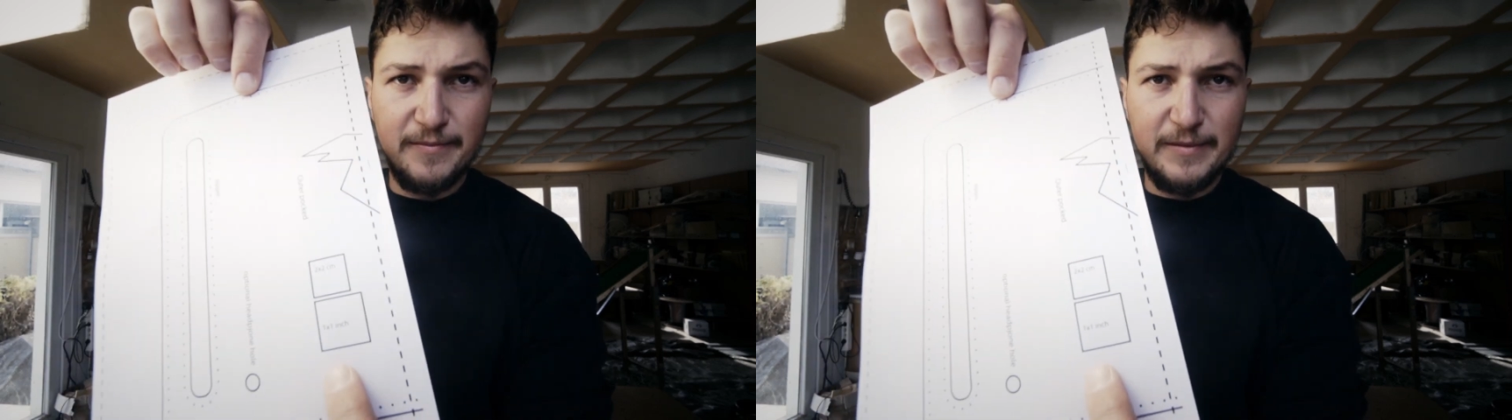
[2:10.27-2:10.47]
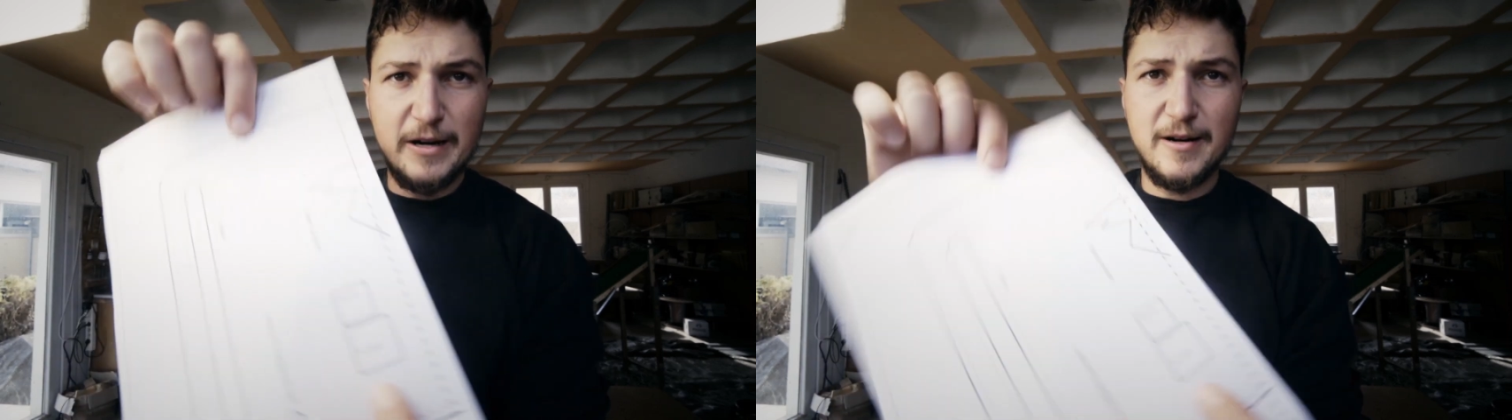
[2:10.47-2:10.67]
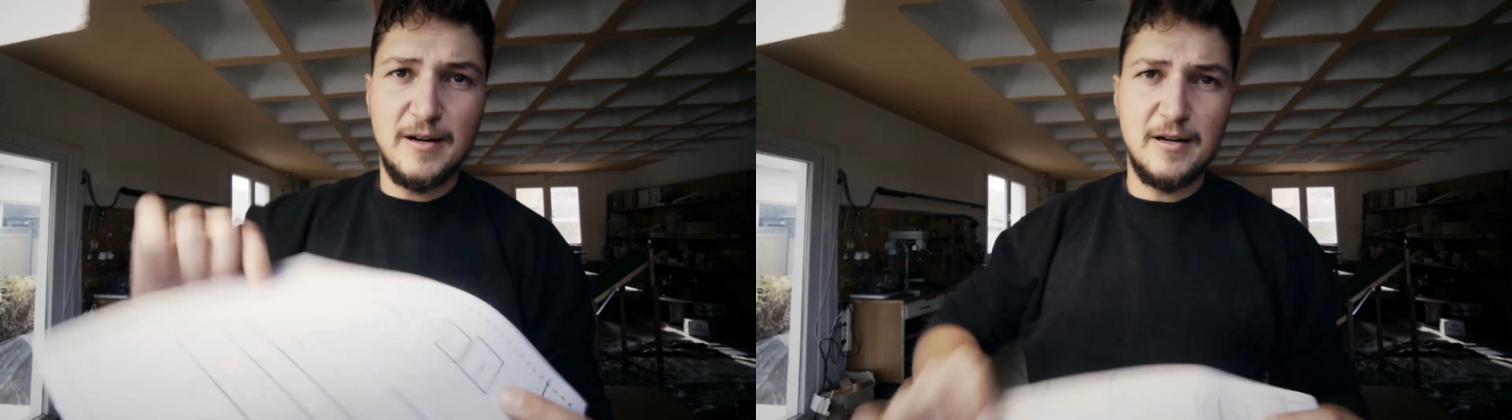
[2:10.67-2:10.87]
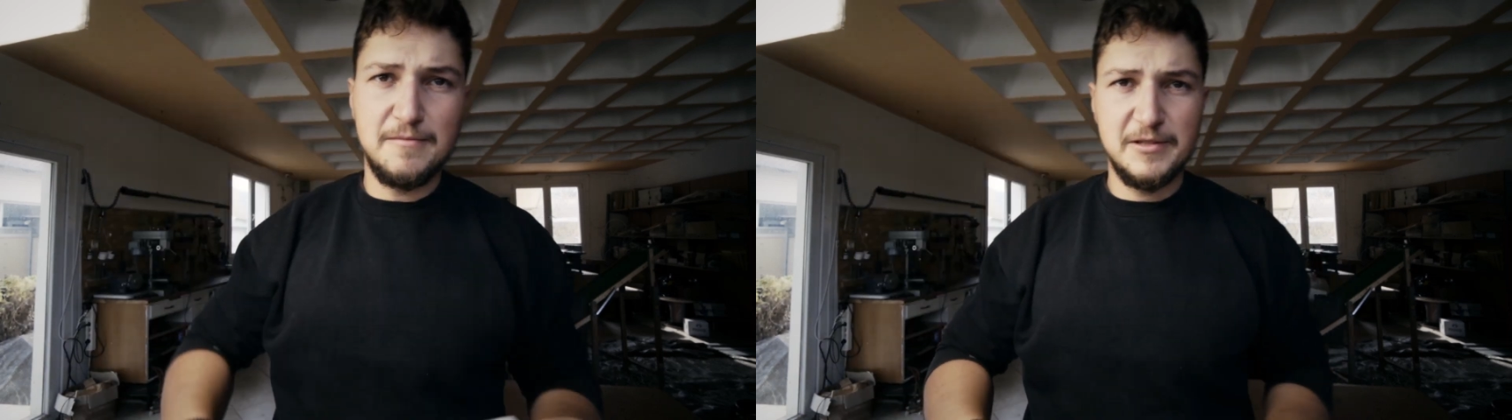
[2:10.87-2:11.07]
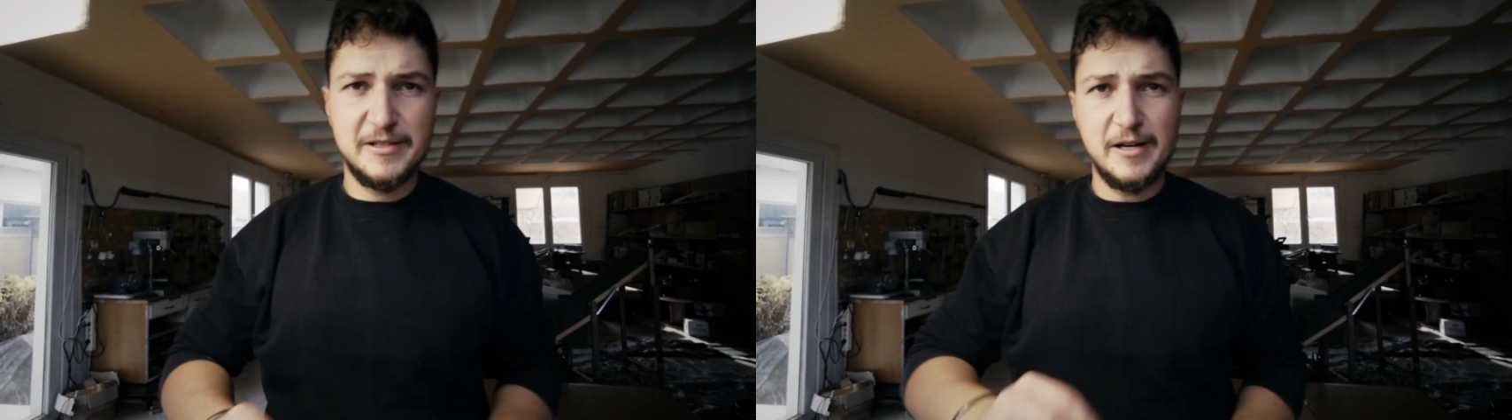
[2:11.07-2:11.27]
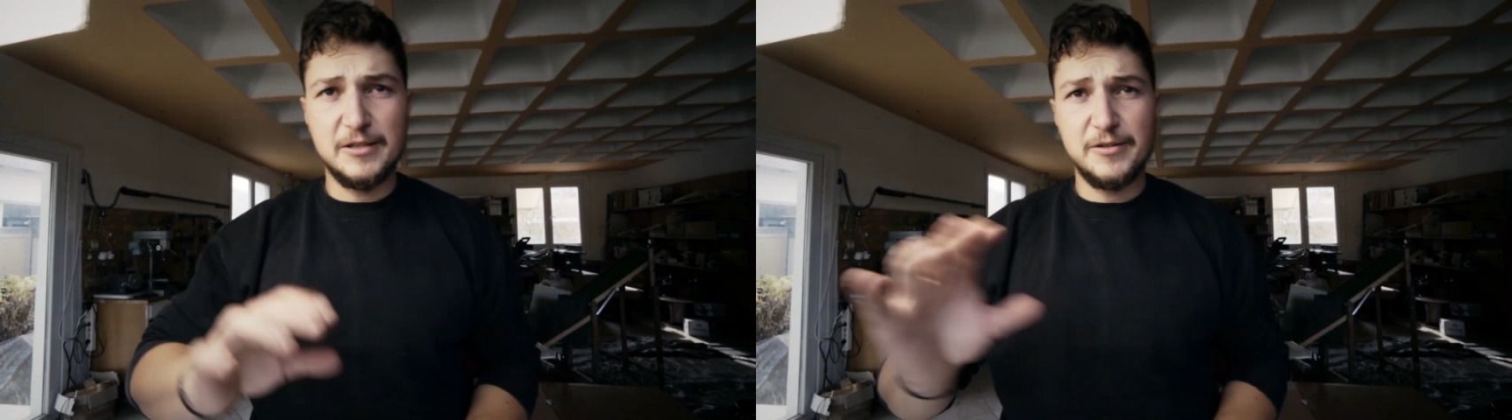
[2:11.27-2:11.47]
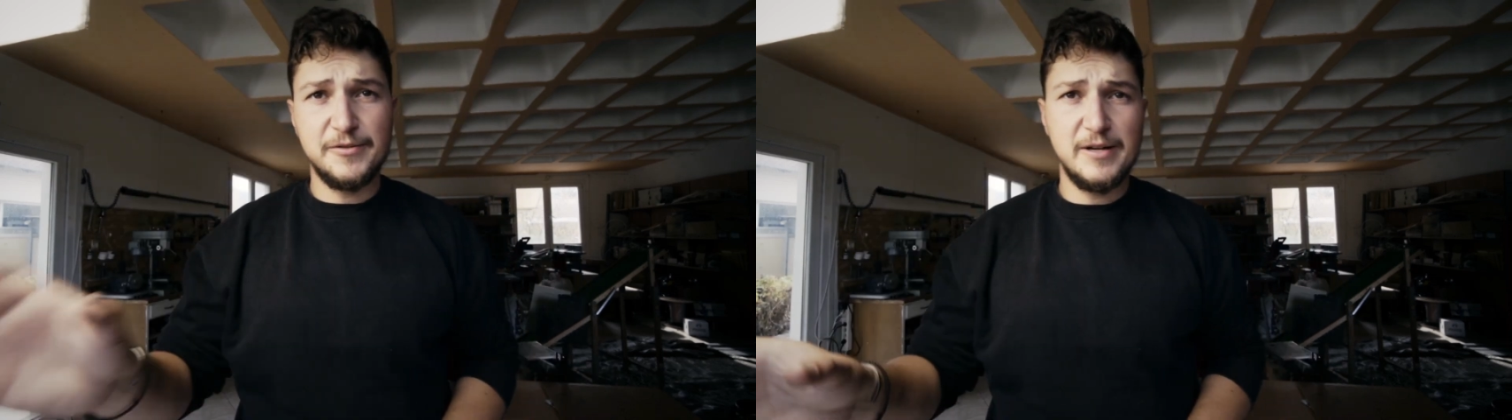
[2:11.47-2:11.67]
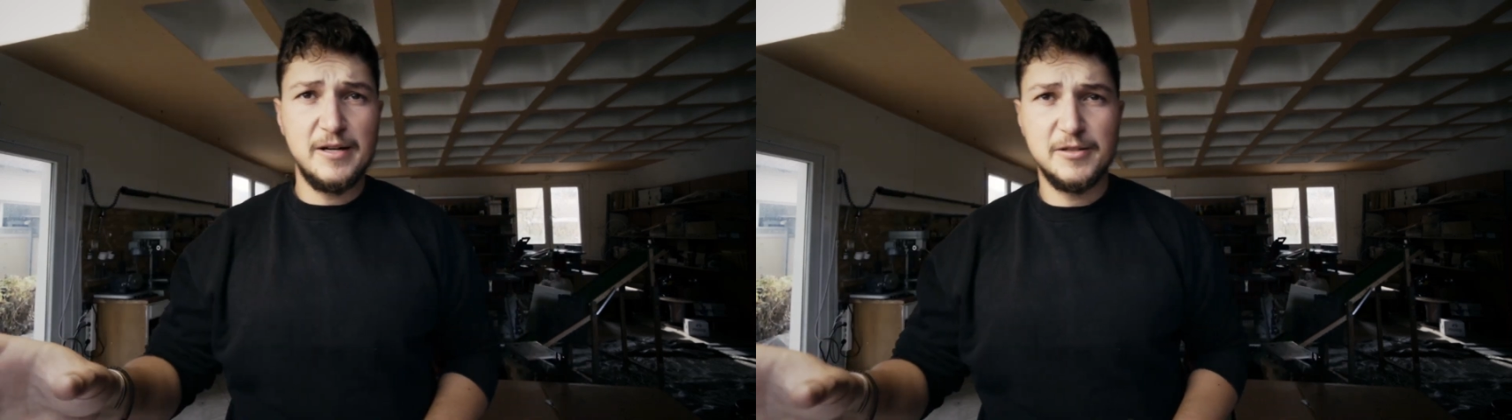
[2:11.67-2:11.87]
They are scattered
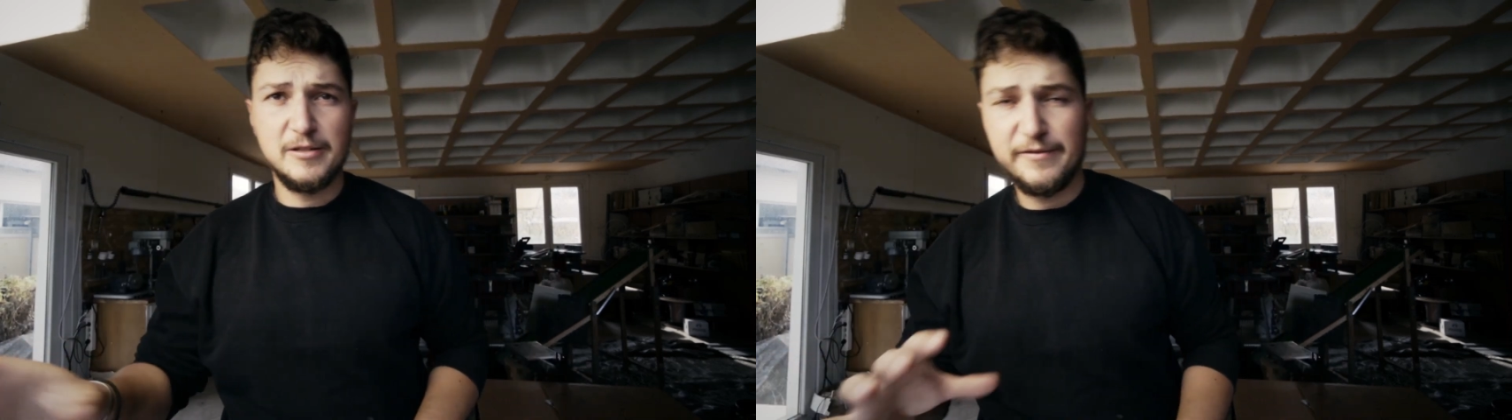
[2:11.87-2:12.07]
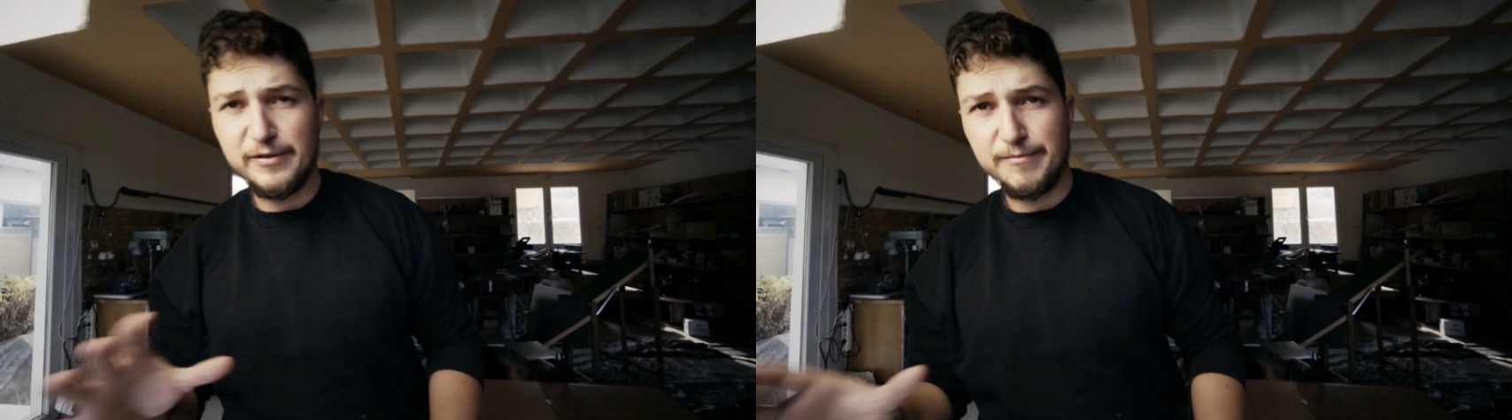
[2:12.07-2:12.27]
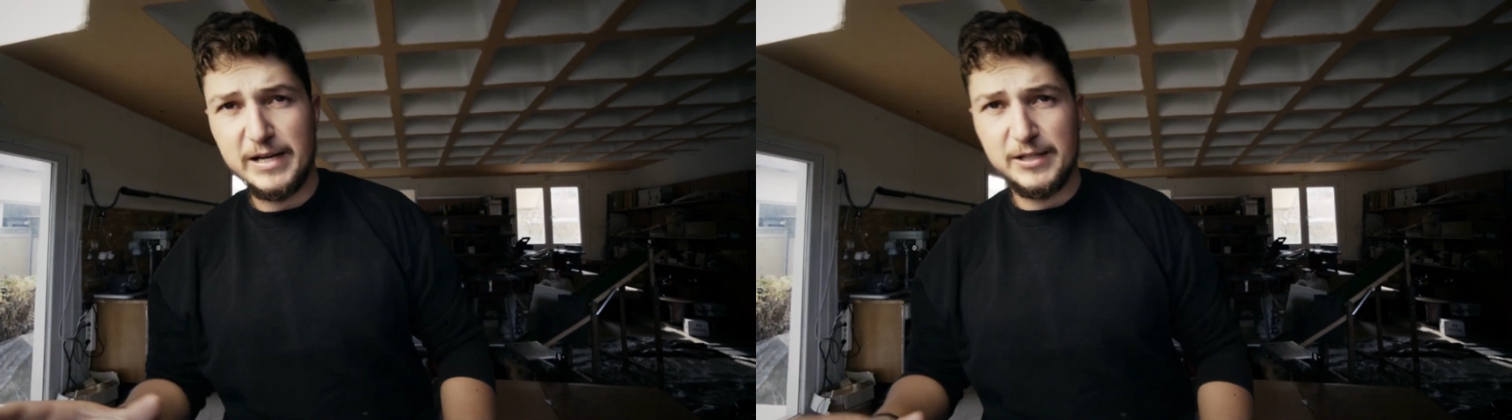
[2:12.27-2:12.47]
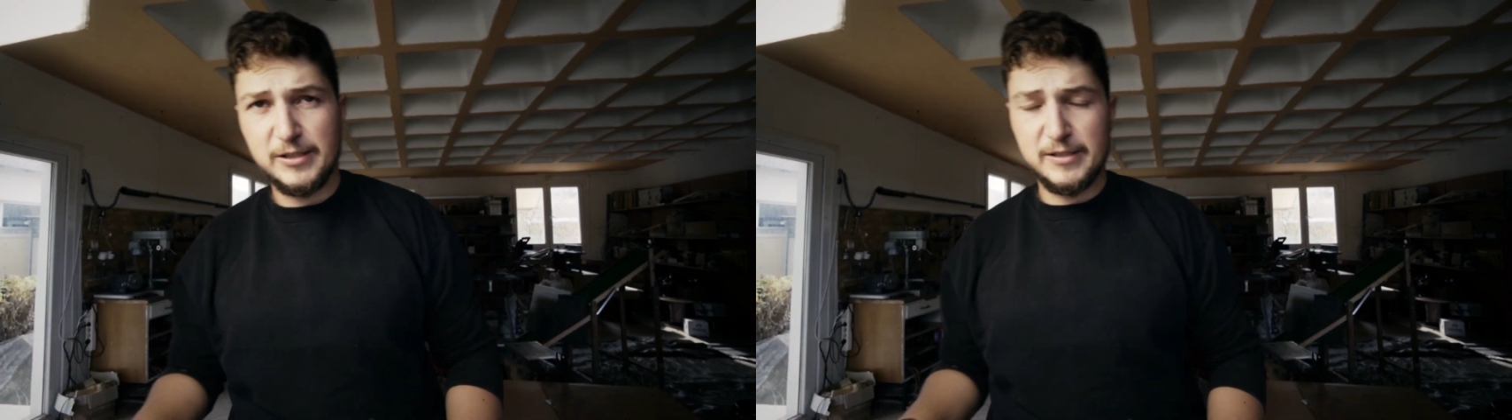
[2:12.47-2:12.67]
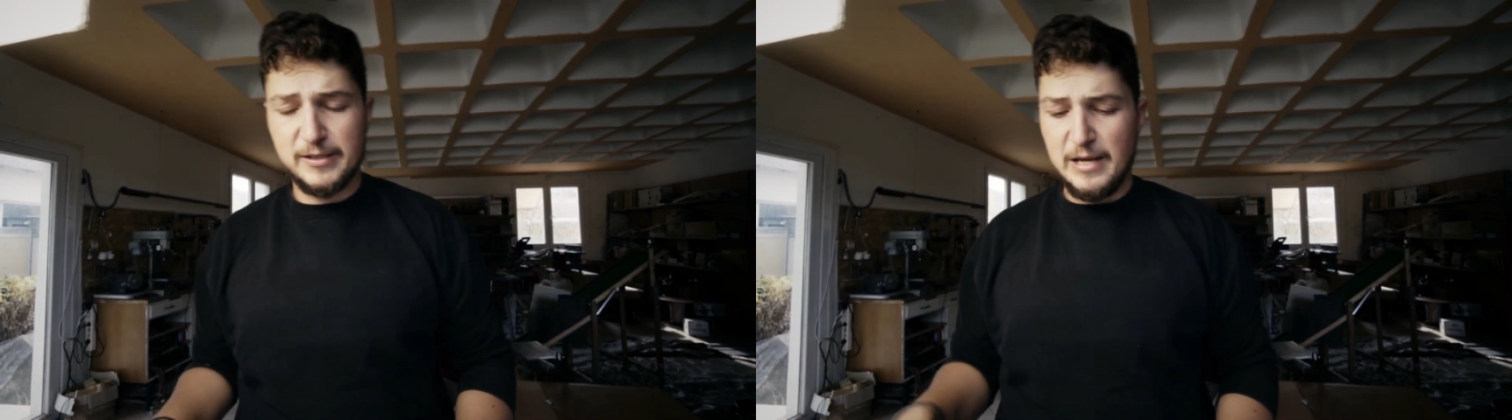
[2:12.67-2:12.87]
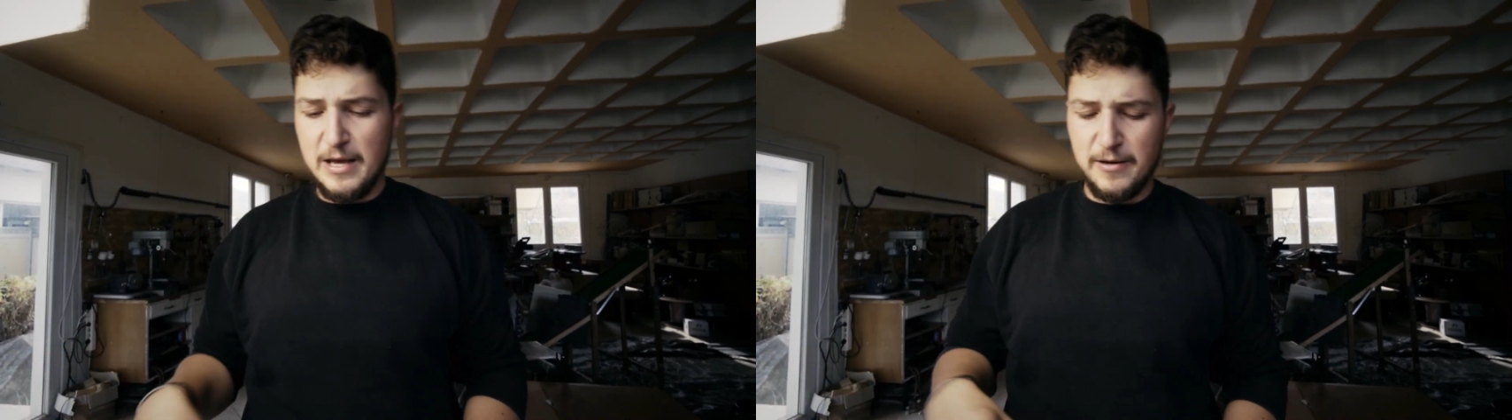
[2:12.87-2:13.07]
around on different pages